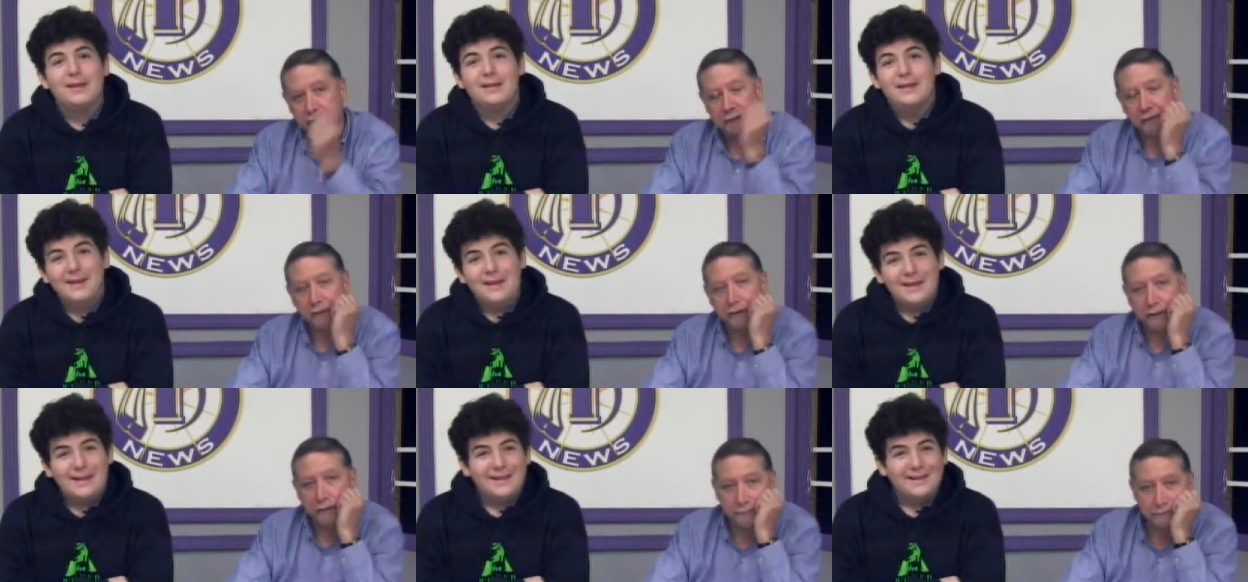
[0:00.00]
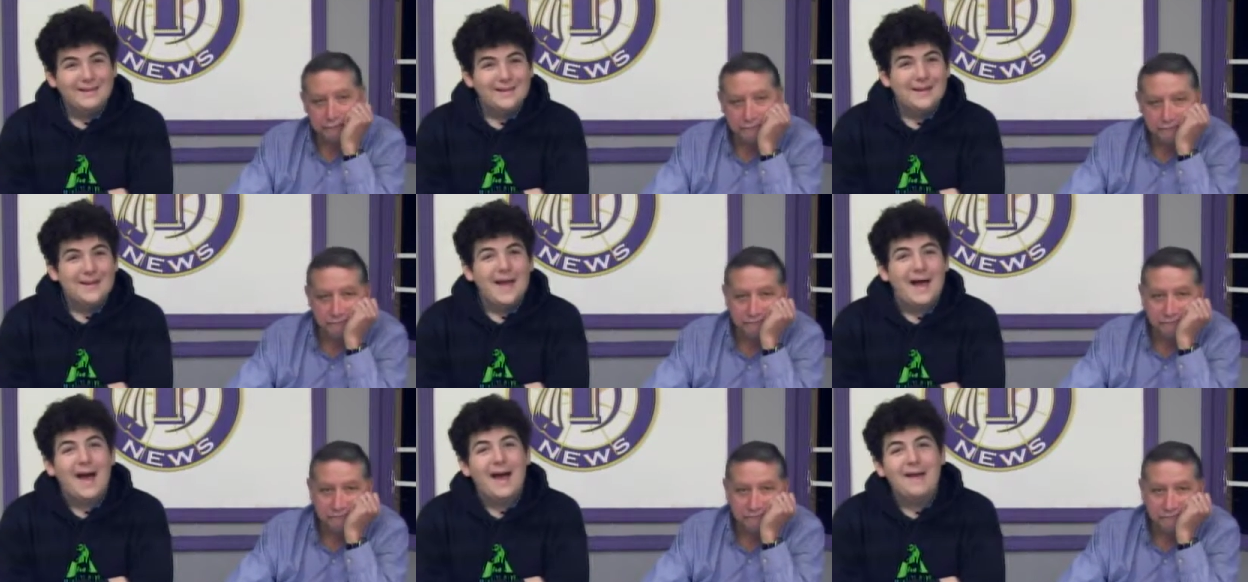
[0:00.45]
Speaker 1: fine.
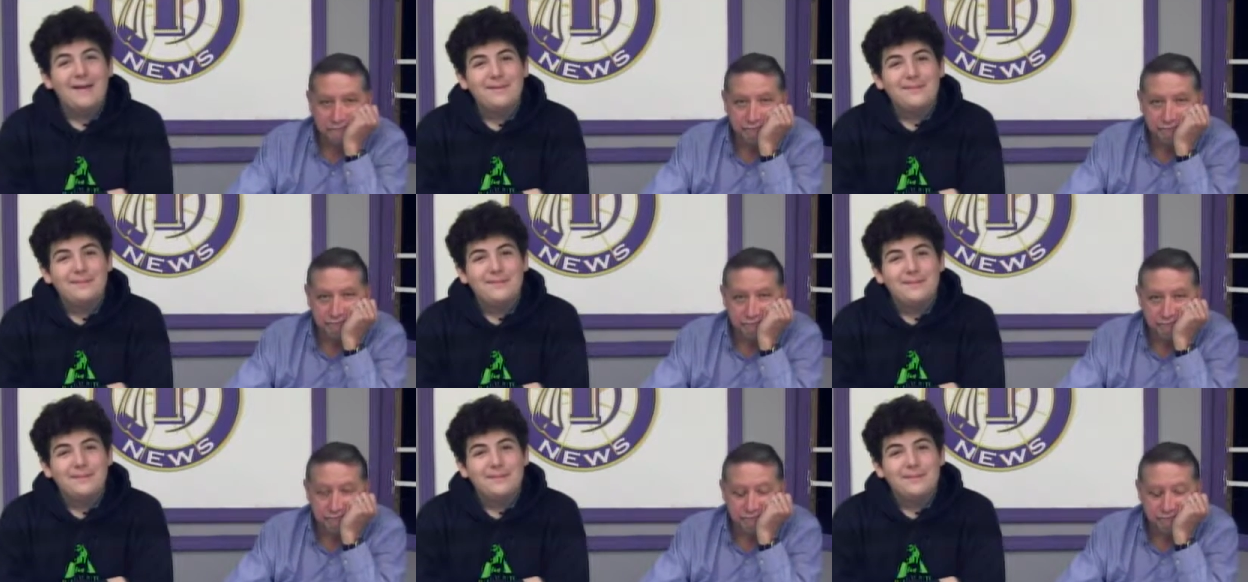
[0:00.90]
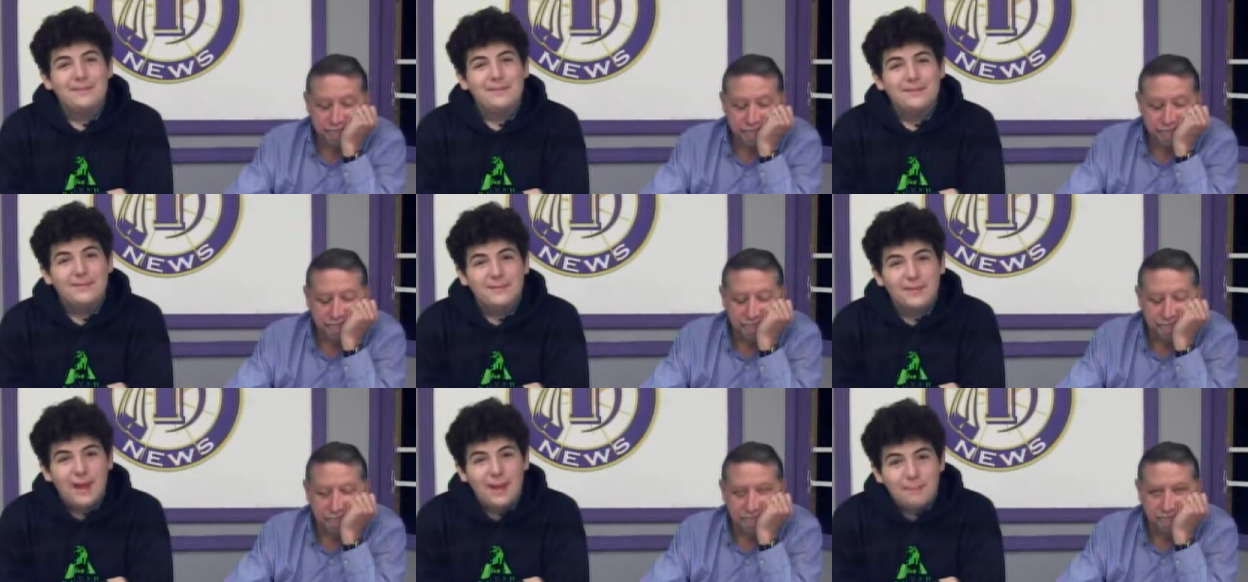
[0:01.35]
I,
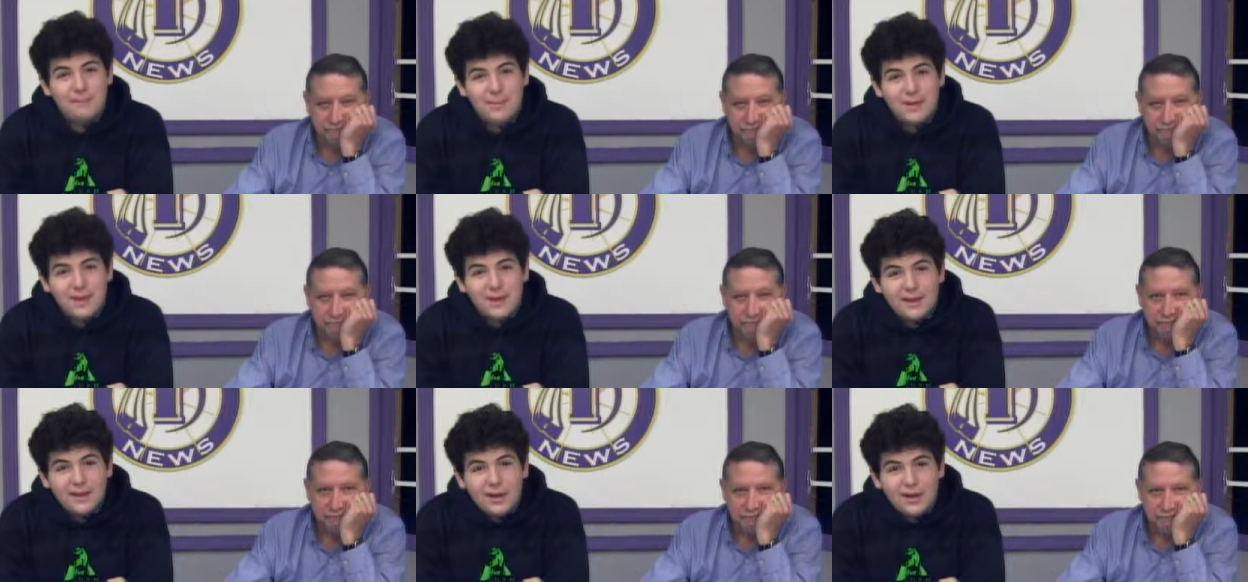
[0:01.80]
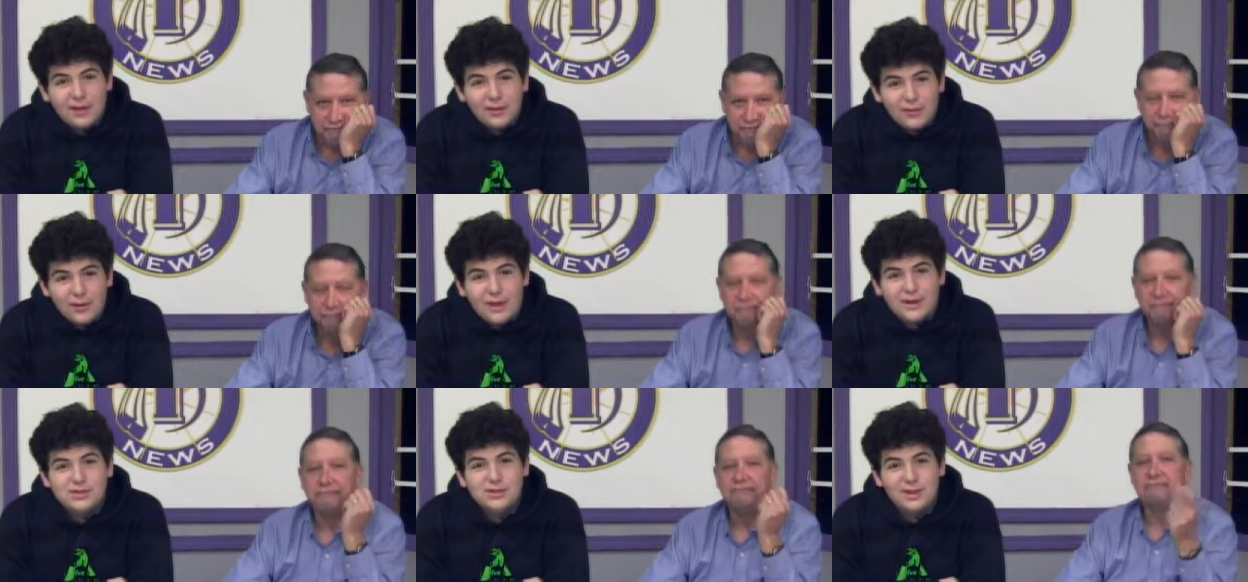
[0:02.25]
a big
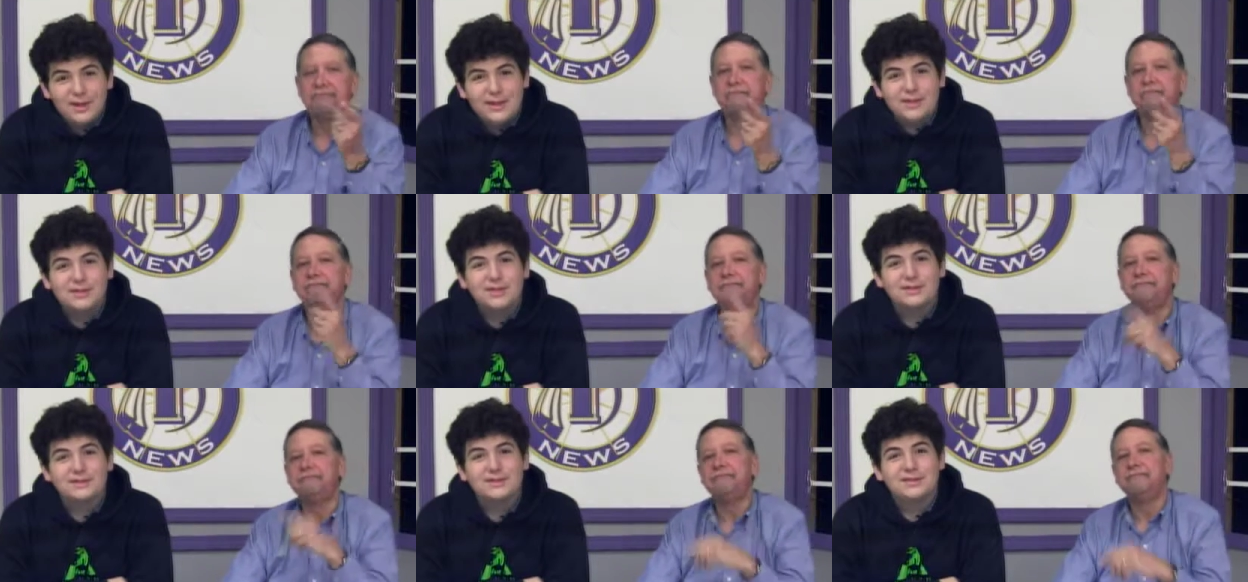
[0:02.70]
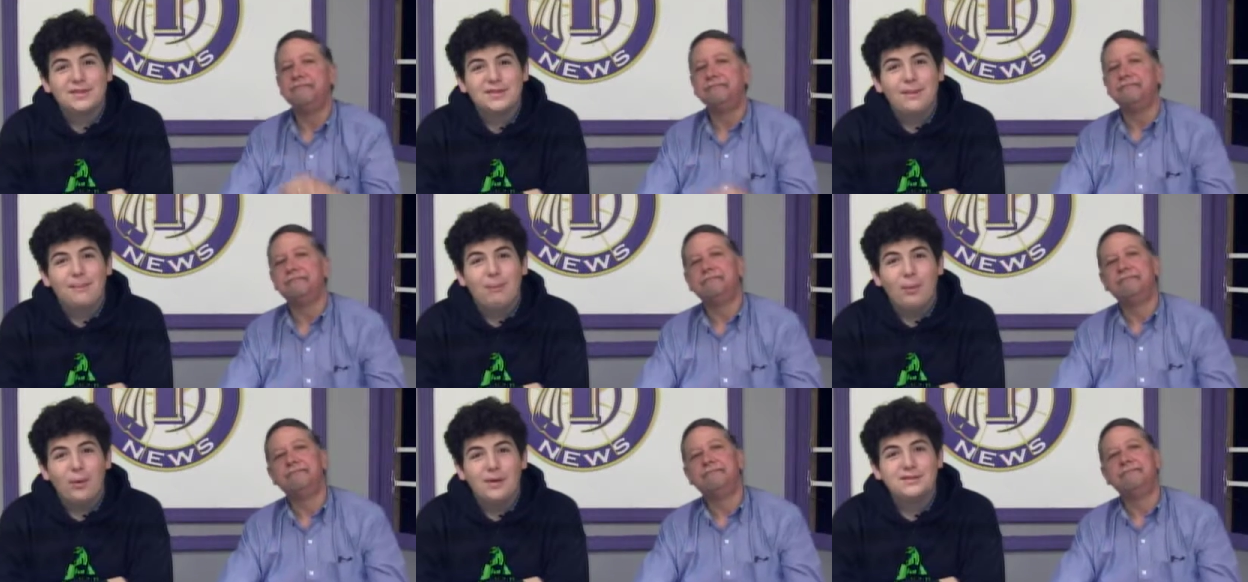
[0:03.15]
congratulations to the
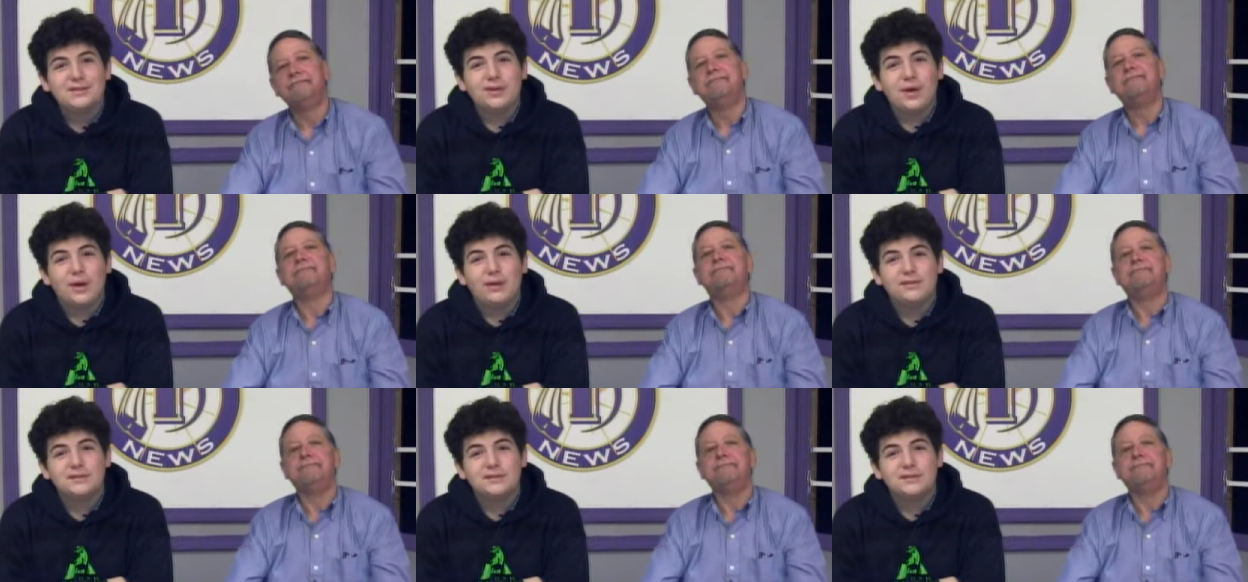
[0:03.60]
boys golf